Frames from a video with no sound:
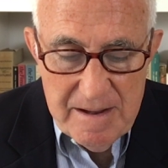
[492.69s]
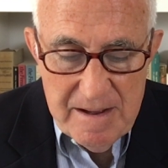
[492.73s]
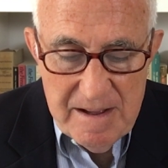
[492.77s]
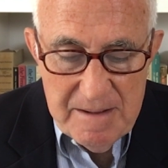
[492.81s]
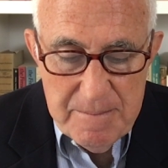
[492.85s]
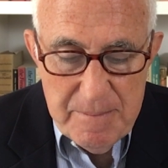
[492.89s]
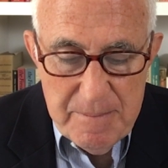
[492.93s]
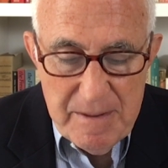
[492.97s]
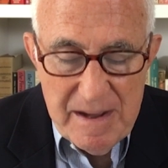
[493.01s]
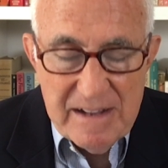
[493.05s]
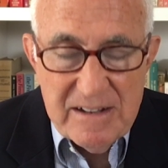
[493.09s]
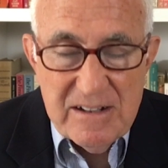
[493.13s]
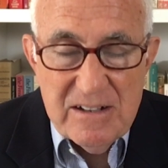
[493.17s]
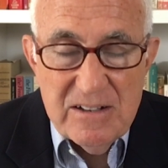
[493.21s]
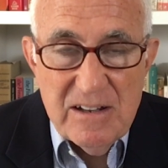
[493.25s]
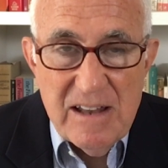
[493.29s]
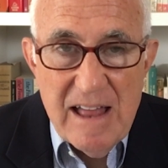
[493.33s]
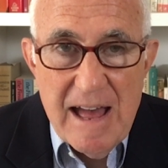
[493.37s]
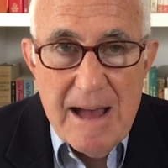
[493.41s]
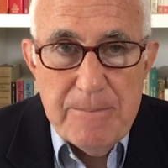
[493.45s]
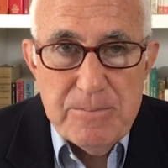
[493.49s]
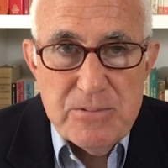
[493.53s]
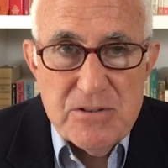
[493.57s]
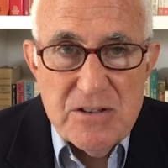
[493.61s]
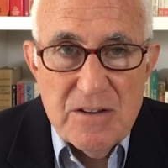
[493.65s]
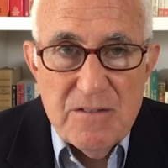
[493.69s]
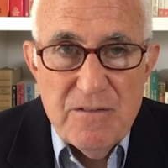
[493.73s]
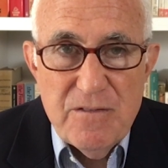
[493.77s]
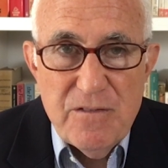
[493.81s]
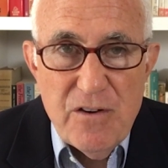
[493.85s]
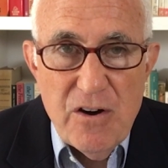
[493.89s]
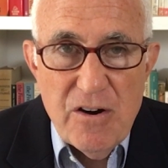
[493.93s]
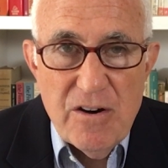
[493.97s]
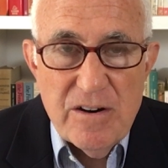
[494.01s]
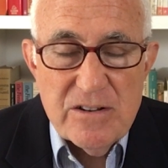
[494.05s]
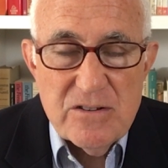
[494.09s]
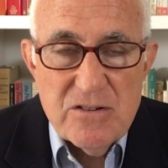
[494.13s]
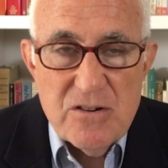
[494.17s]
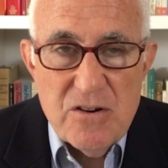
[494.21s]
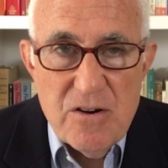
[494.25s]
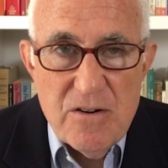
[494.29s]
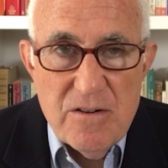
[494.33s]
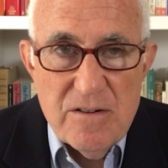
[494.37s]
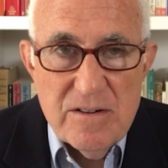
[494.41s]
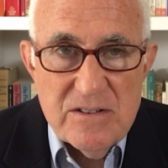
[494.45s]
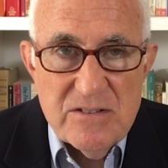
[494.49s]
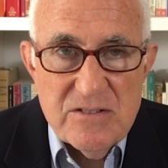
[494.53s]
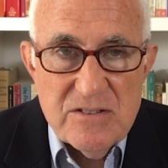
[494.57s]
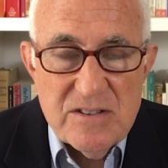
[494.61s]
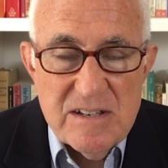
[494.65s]
By collapsing foreign
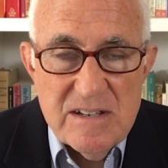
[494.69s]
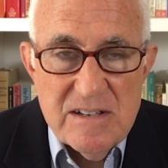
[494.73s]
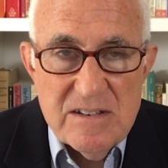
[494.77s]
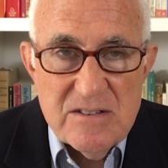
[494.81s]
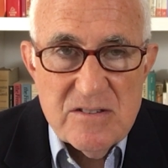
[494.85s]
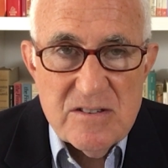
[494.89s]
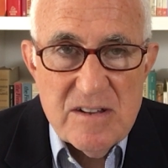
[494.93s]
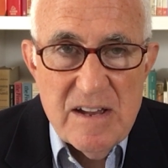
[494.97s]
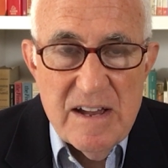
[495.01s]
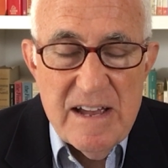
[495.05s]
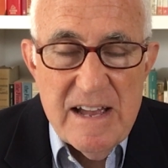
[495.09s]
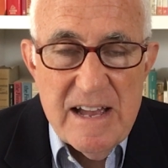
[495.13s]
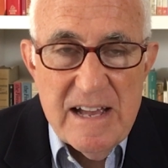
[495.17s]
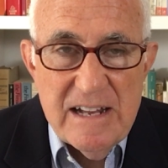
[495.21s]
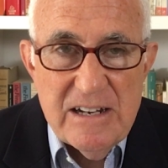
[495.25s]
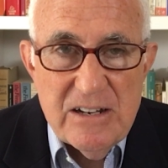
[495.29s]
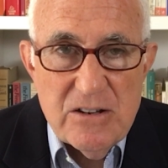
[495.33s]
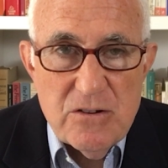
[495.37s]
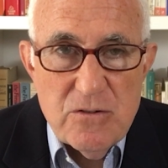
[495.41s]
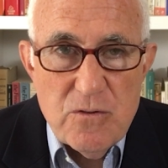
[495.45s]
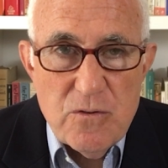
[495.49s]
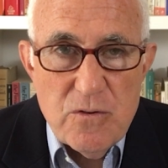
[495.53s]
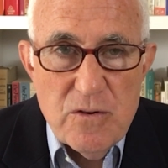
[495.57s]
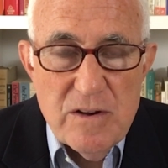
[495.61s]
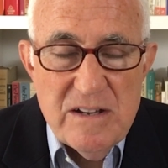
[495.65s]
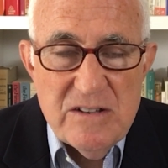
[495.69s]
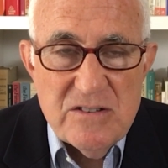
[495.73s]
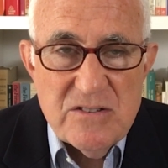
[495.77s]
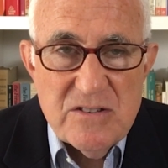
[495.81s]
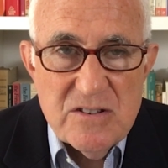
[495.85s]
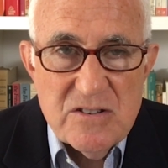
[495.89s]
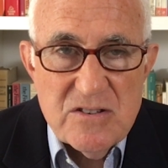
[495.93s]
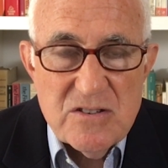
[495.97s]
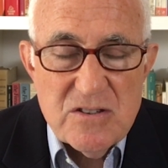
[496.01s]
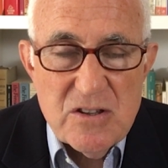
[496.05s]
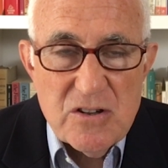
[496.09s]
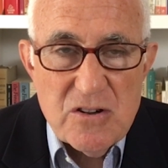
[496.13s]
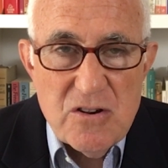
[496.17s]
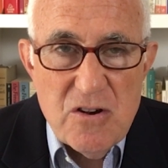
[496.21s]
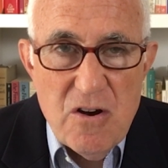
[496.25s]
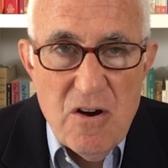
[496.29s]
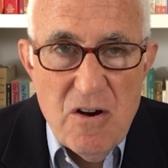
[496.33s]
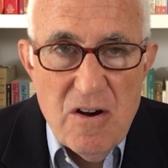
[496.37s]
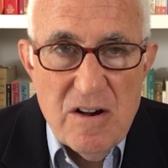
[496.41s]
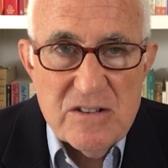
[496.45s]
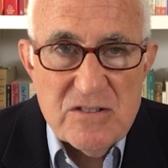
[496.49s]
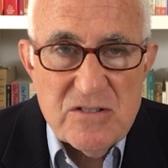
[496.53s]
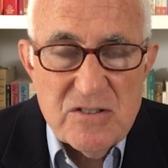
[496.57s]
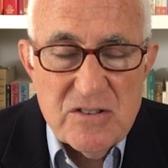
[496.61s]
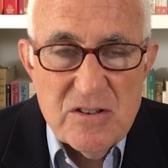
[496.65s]
currencies, it increases the
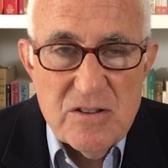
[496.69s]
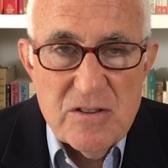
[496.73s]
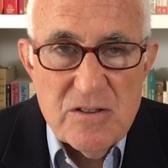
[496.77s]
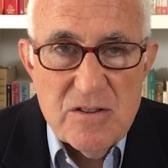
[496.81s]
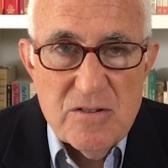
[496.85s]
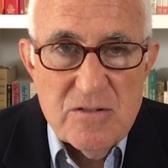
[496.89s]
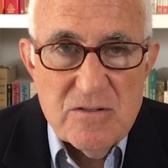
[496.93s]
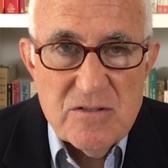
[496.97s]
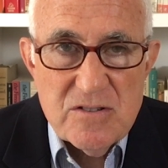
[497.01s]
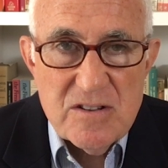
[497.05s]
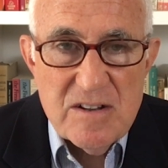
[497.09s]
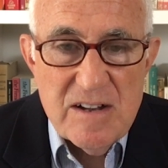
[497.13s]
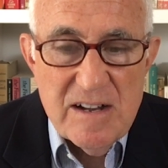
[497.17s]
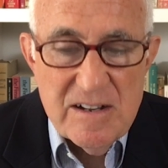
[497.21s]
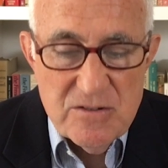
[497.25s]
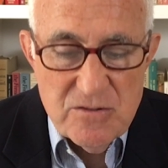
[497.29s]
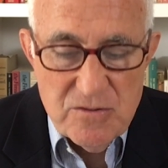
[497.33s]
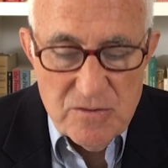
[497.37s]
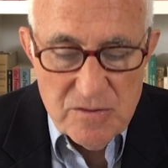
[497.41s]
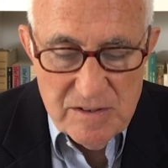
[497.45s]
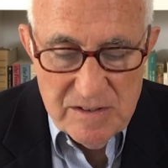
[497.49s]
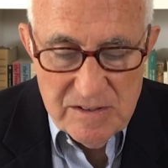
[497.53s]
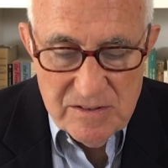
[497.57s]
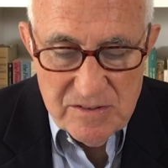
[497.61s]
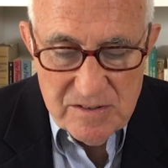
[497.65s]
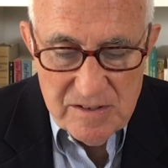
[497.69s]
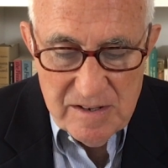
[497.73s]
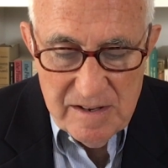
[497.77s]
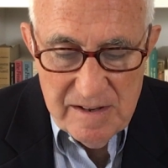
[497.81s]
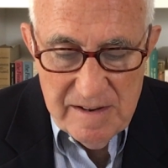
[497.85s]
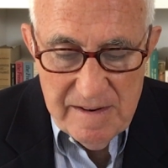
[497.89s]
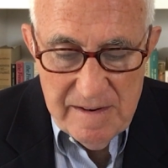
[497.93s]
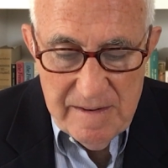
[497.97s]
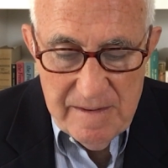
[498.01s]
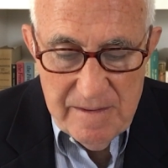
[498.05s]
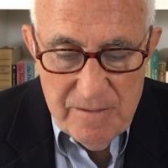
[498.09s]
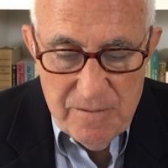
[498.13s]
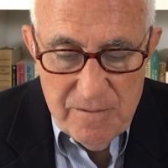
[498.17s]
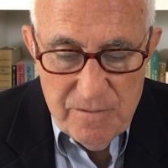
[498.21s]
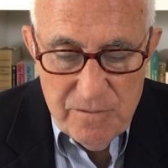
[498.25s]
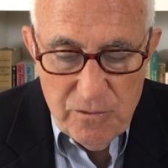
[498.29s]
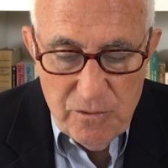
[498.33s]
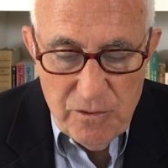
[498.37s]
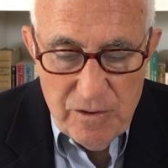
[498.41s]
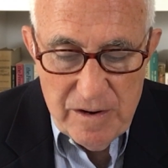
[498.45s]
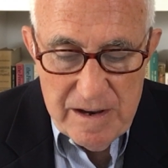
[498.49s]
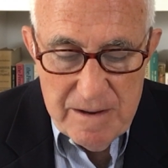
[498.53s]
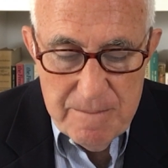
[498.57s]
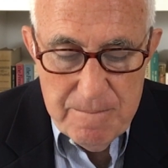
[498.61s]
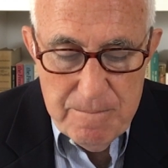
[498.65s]
cost to those countries
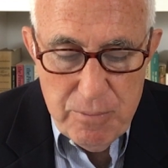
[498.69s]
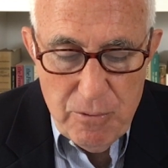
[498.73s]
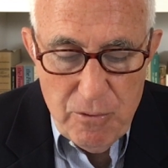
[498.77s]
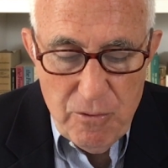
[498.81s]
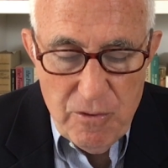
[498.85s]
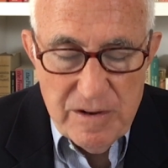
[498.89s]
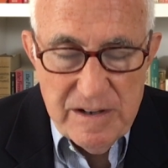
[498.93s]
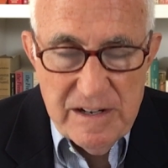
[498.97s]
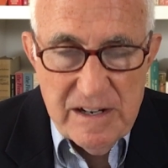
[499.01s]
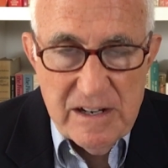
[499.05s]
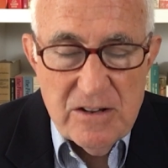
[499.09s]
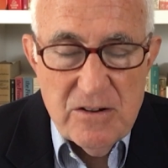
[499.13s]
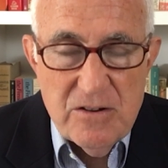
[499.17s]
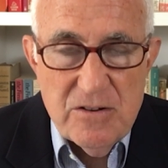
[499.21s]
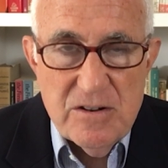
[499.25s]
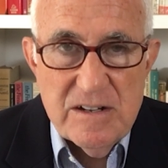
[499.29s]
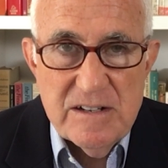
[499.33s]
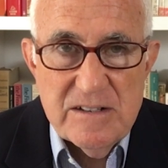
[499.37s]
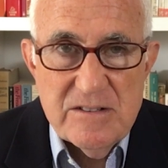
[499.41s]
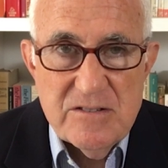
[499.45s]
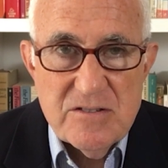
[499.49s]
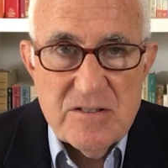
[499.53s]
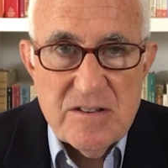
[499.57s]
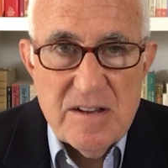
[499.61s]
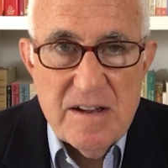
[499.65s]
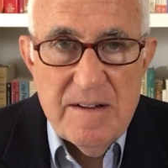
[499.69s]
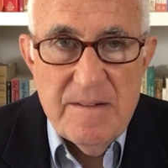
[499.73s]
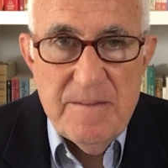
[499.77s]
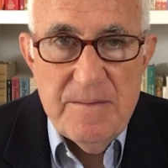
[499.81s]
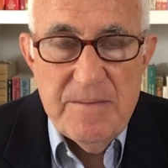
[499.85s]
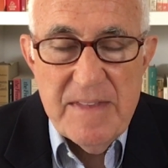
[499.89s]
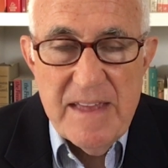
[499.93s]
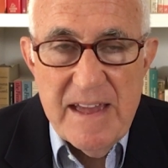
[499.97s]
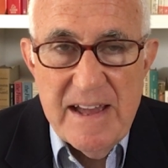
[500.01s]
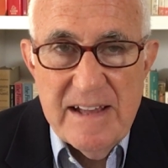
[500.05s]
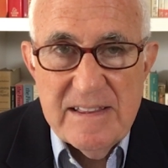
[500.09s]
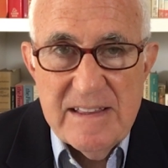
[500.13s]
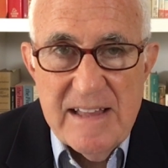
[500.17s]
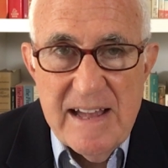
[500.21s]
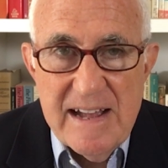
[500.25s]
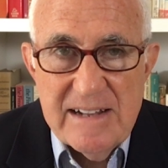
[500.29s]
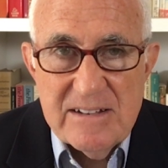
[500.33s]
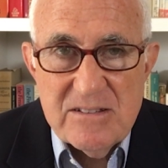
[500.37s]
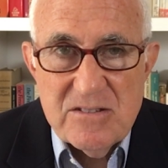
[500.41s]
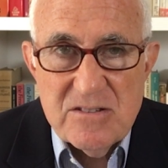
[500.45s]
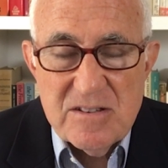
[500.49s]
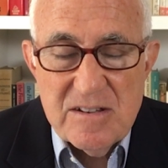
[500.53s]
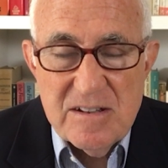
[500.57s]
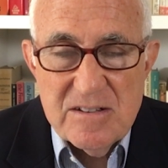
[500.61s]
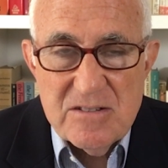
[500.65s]
for importing goods. And
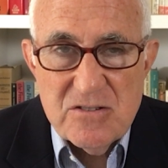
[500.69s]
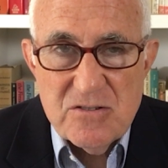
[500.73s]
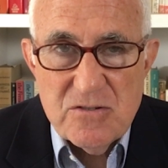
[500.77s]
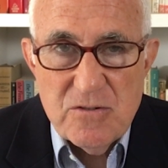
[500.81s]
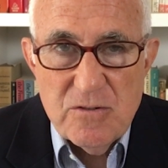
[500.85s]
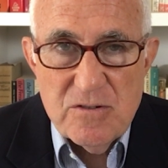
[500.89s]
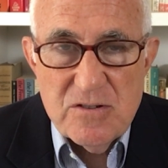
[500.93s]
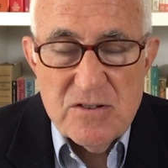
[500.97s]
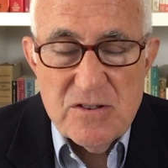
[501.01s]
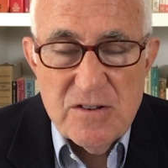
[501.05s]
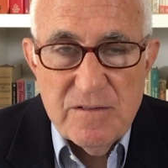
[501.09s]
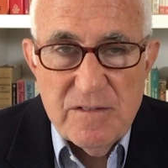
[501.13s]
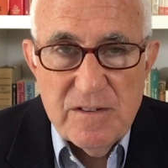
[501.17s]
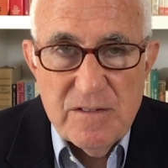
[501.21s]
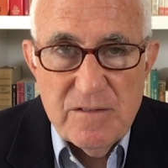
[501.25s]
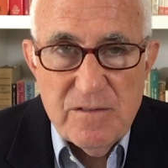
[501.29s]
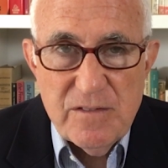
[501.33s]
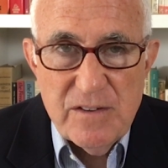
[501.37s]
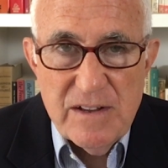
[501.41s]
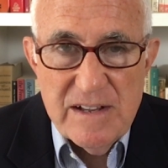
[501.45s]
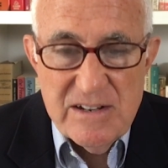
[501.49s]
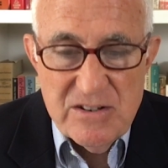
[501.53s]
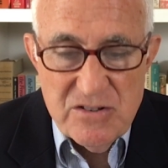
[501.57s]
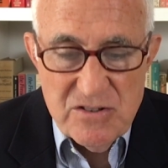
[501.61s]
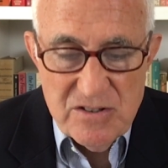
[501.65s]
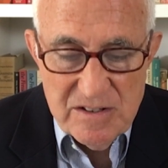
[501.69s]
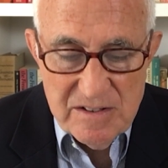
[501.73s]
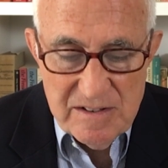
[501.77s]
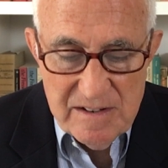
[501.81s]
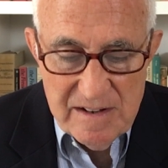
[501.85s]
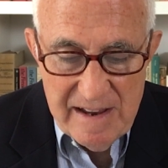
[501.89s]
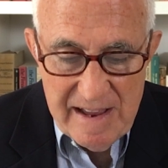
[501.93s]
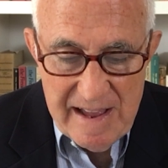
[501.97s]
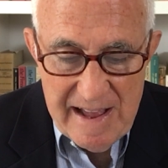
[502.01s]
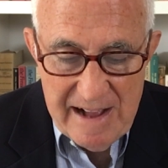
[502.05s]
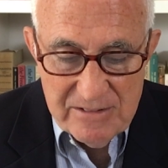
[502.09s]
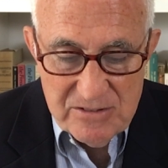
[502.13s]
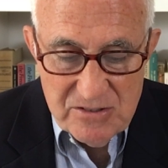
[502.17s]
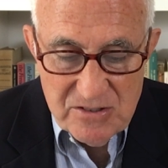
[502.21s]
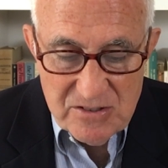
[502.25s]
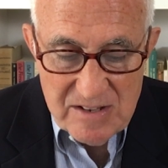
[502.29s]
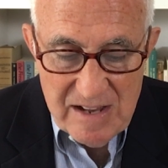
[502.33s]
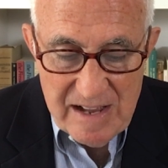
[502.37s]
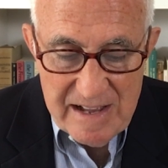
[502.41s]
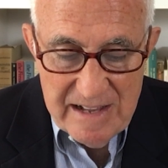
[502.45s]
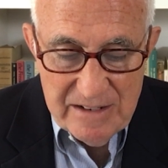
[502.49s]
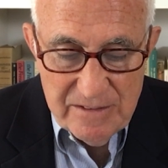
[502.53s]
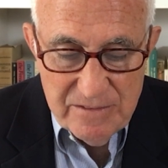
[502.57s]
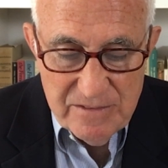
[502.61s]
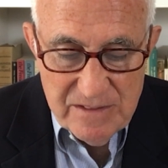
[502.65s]
that's a source of inflation
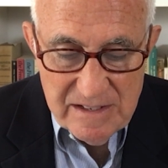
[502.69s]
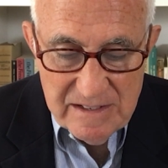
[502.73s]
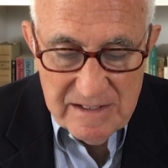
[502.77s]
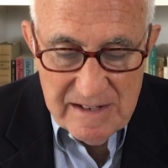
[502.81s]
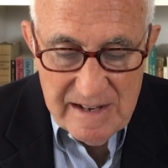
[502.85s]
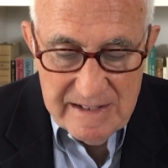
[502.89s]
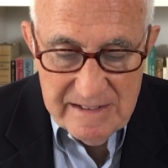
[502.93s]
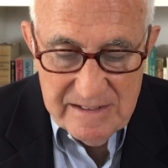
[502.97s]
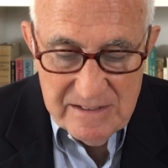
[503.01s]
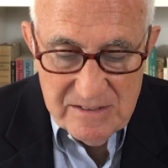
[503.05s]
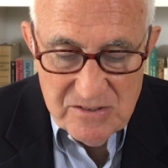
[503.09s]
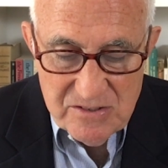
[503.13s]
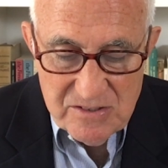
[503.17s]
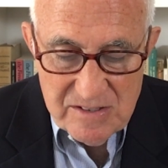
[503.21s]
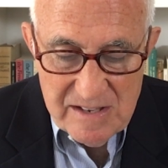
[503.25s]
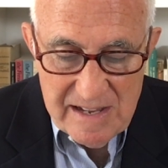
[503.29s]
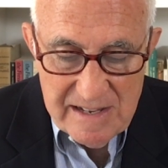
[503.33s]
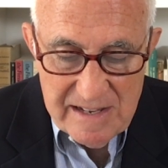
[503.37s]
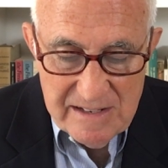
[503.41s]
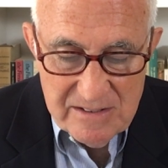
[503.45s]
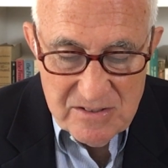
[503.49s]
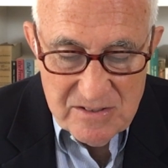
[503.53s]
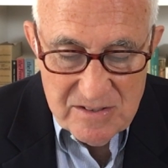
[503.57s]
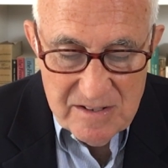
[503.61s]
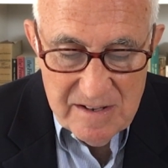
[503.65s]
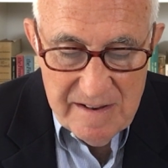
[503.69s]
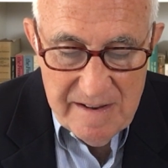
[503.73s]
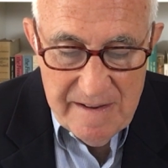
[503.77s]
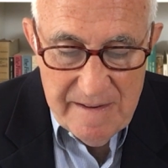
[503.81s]
outside of the United States.